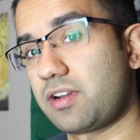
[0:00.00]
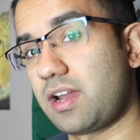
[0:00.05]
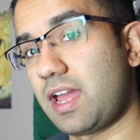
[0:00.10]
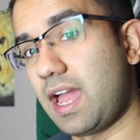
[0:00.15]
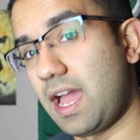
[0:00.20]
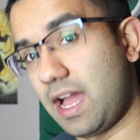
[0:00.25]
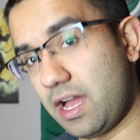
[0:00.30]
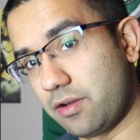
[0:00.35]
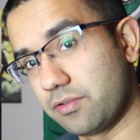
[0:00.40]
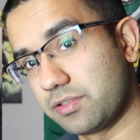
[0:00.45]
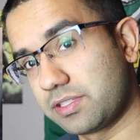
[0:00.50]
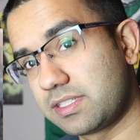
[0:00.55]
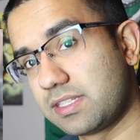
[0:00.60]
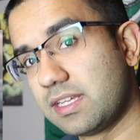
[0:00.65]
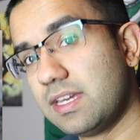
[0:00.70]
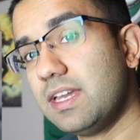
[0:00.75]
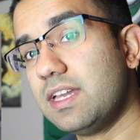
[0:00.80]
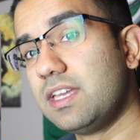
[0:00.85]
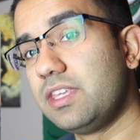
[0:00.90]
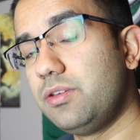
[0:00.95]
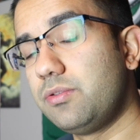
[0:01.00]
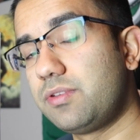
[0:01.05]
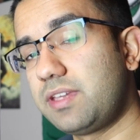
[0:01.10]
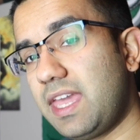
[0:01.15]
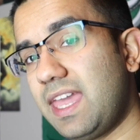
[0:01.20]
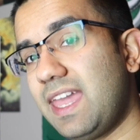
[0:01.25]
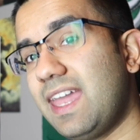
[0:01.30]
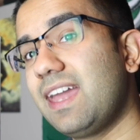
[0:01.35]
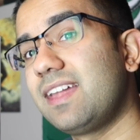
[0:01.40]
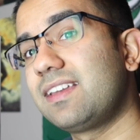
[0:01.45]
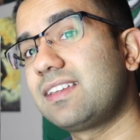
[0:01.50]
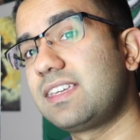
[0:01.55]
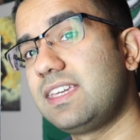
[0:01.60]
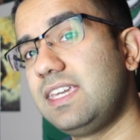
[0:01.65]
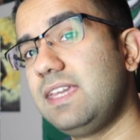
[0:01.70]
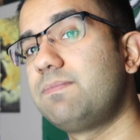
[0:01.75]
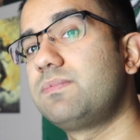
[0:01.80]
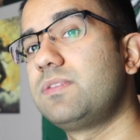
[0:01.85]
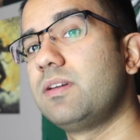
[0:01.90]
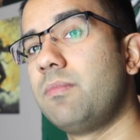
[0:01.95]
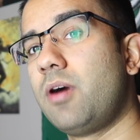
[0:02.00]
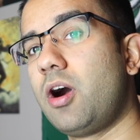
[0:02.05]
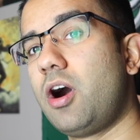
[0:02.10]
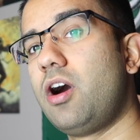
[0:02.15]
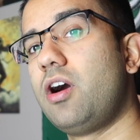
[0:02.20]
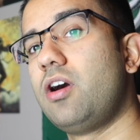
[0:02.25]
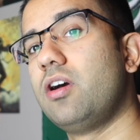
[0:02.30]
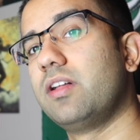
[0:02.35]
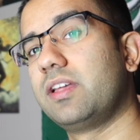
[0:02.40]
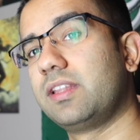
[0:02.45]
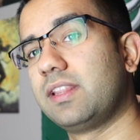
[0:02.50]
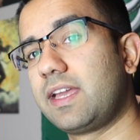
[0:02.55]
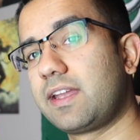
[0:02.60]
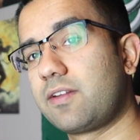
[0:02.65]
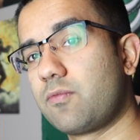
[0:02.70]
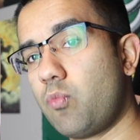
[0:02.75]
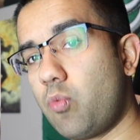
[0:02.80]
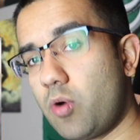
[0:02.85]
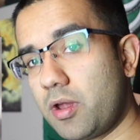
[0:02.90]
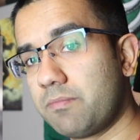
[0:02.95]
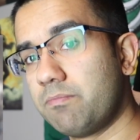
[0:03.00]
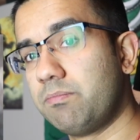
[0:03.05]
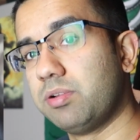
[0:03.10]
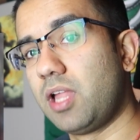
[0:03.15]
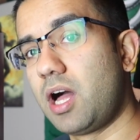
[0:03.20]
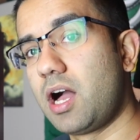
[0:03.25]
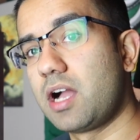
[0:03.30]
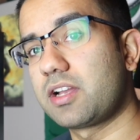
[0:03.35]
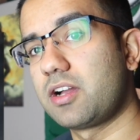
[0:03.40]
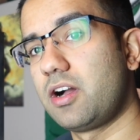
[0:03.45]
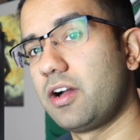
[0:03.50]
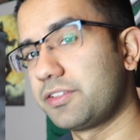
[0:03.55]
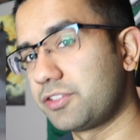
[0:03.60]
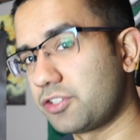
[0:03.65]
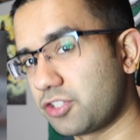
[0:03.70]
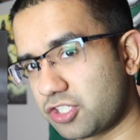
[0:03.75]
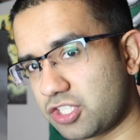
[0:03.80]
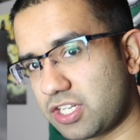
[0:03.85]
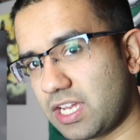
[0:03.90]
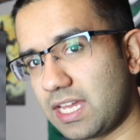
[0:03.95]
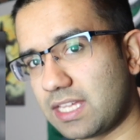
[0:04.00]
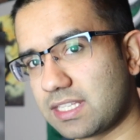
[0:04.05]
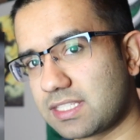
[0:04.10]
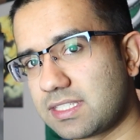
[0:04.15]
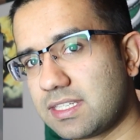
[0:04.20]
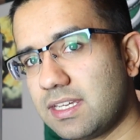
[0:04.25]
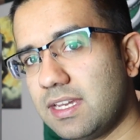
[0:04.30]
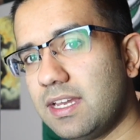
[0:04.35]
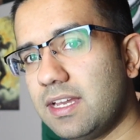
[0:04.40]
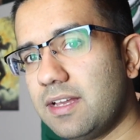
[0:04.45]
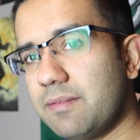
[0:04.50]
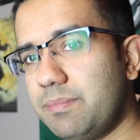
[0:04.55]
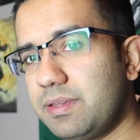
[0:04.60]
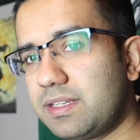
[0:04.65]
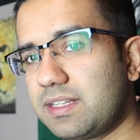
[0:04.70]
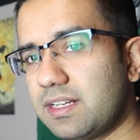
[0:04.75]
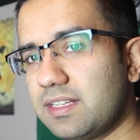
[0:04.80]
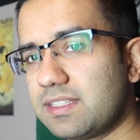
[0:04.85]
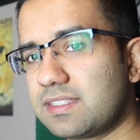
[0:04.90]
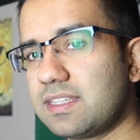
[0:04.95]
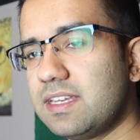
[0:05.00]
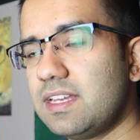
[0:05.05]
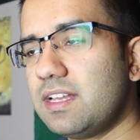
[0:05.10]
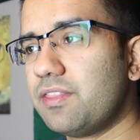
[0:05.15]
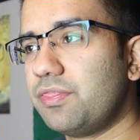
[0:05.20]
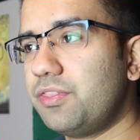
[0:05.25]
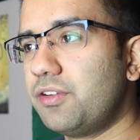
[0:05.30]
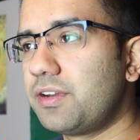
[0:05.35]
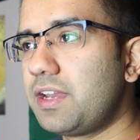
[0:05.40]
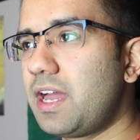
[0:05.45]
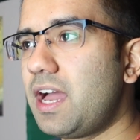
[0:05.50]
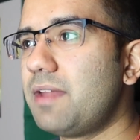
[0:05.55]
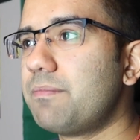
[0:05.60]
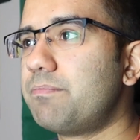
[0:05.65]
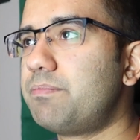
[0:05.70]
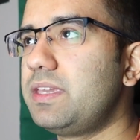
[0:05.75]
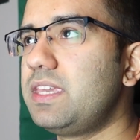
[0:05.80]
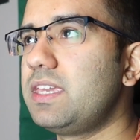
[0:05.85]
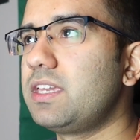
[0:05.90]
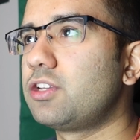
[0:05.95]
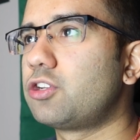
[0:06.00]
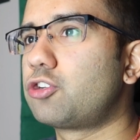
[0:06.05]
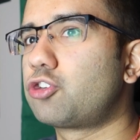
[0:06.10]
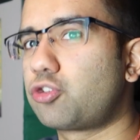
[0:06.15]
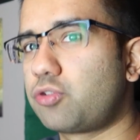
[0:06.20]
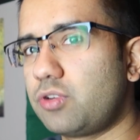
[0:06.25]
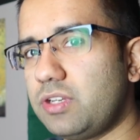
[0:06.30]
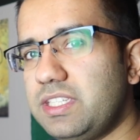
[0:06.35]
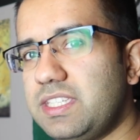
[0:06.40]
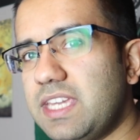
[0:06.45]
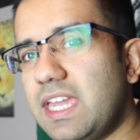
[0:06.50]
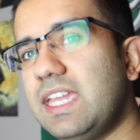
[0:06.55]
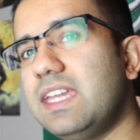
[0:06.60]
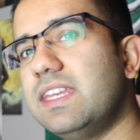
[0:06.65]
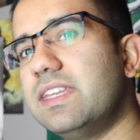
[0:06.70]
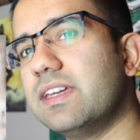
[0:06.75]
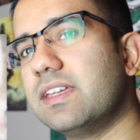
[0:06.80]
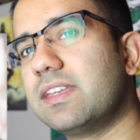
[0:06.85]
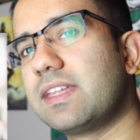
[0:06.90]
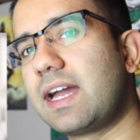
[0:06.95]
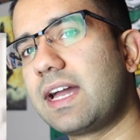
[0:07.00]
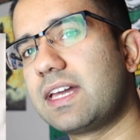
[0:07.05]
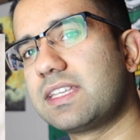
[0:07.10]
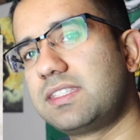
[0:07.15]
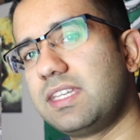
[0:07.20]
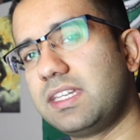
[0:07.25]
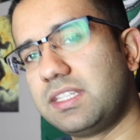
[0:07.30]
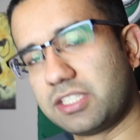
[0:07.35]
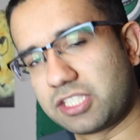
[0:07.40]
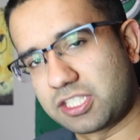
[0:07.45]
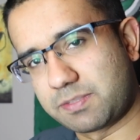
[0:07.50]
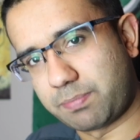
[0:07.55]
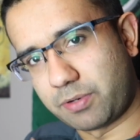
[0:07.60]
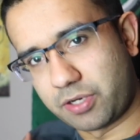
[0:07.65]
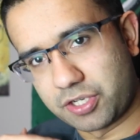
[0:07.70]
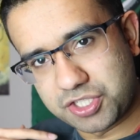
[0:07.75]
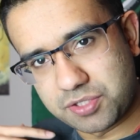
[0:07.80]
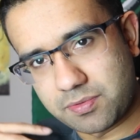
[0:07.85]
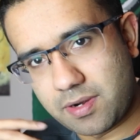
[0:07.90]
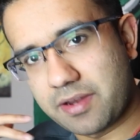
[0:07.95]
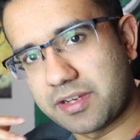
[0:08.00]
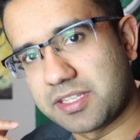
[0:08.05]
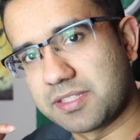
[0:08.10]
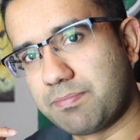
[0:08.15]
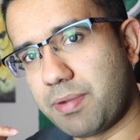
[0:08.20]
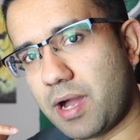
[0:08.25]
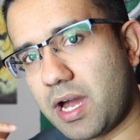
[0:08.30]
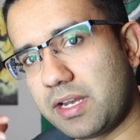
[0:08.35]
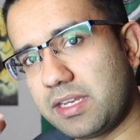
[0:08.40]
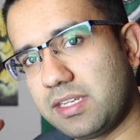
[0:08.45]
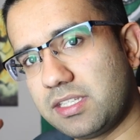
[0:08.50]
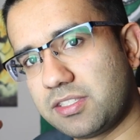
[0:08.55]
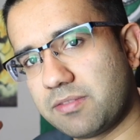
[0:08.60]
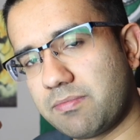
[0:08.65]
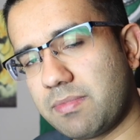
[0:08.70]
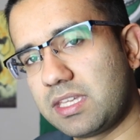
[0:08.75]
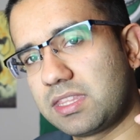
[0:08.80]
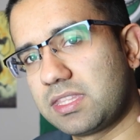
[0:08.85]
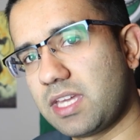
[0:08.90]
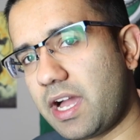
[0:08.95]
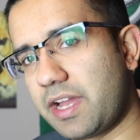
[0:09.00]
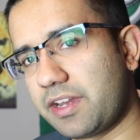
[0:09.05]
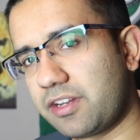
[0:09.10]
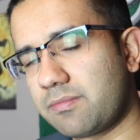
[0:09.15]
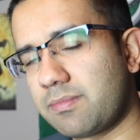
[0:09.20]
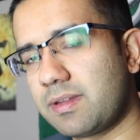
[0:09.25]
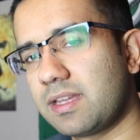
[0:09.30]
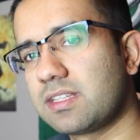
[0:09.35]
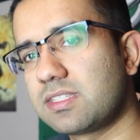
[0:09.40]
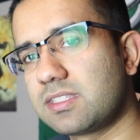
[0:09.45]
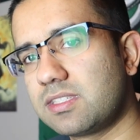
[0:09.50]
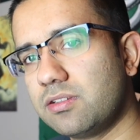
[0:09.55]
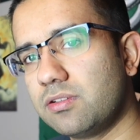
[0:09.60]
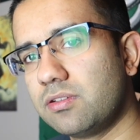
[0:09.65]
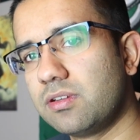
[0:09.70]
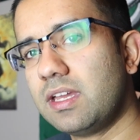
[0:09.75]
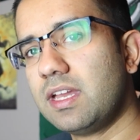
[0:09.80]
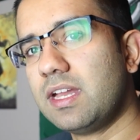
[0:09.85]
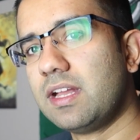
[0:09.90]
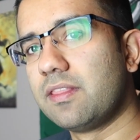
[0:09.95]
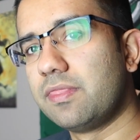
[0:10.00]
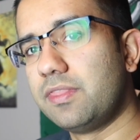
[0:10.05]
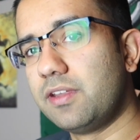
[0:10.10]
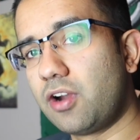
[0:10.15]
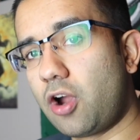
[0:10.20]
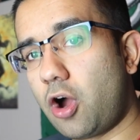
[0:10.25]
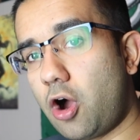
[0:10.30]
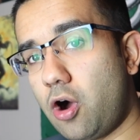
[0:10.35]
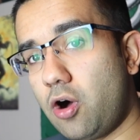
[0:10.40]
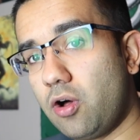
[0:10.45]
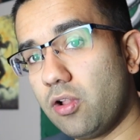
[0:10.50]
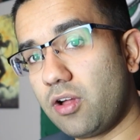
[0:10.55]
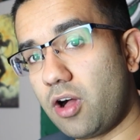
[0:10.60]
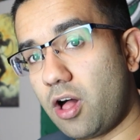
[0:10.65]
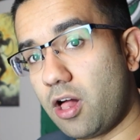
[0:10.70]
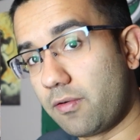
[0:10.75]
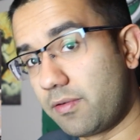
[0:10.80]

are housed. You can't keep them all in, like, one block on your chest, because they're not being created as they disperse around his body to make the Iron Man suit. They're all